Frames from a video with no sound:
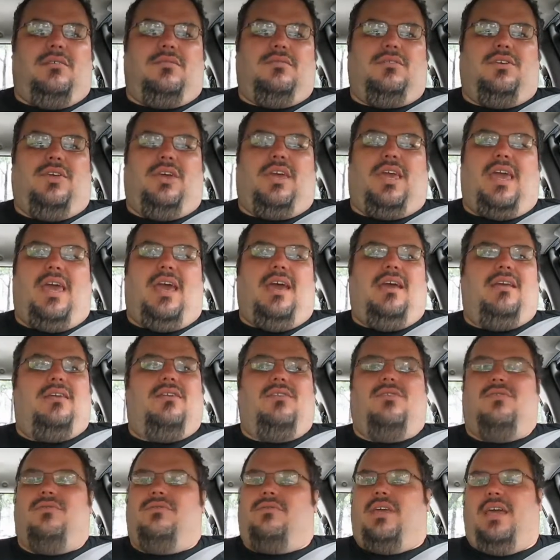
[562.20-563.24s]
You
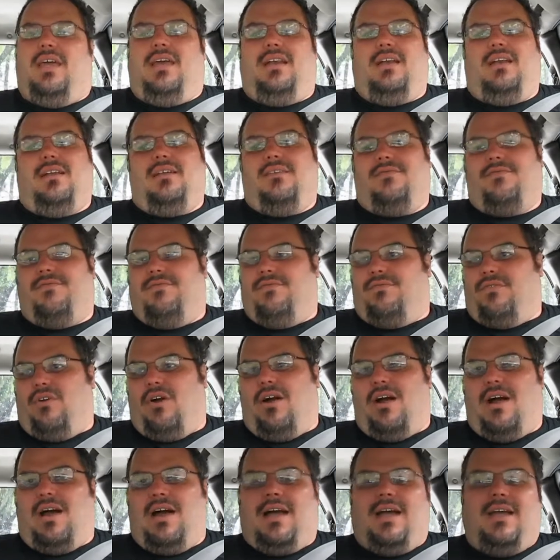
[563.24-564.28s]
can't eat it
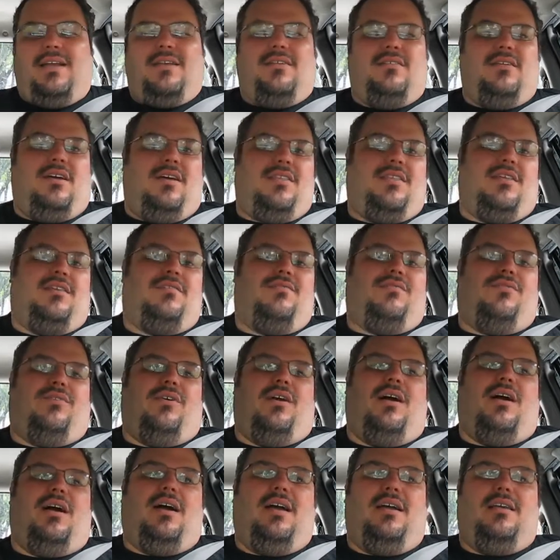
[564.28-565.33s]
fried, nothing
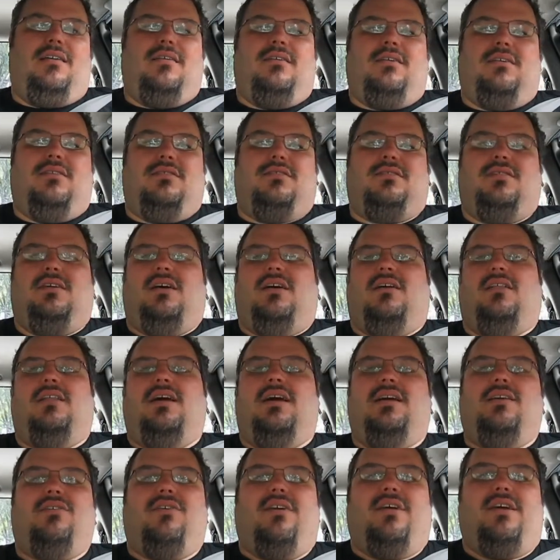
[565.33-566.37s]
fried, because all
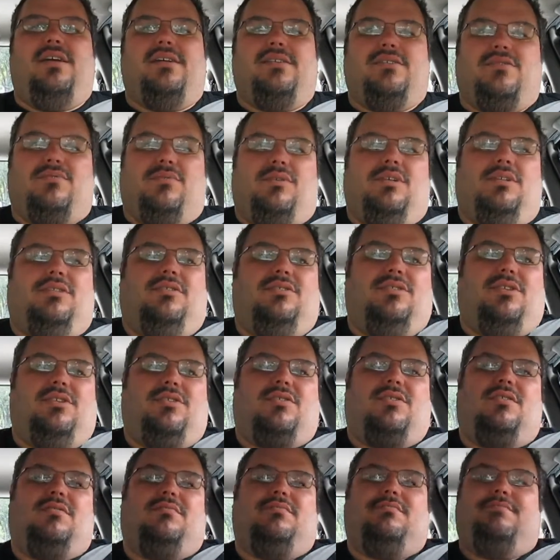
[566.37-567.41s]
that grease will
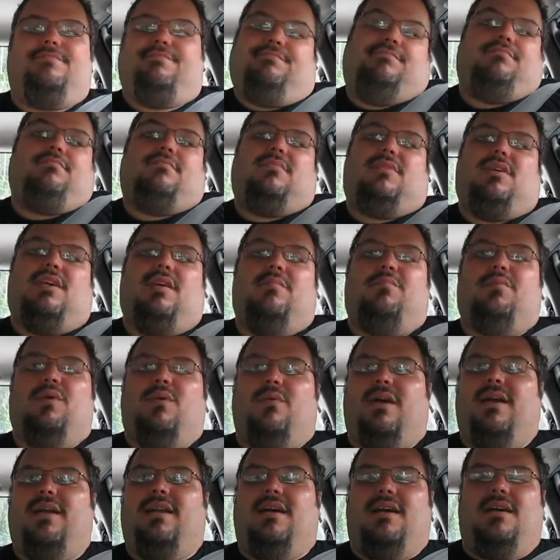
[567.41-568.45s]
just keep your
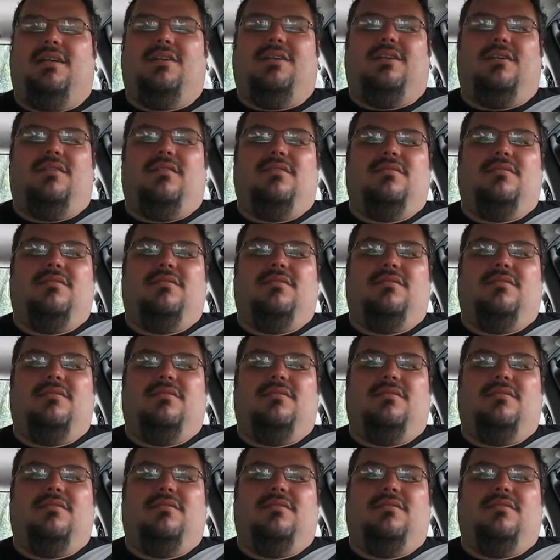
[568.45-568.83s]
weight on you.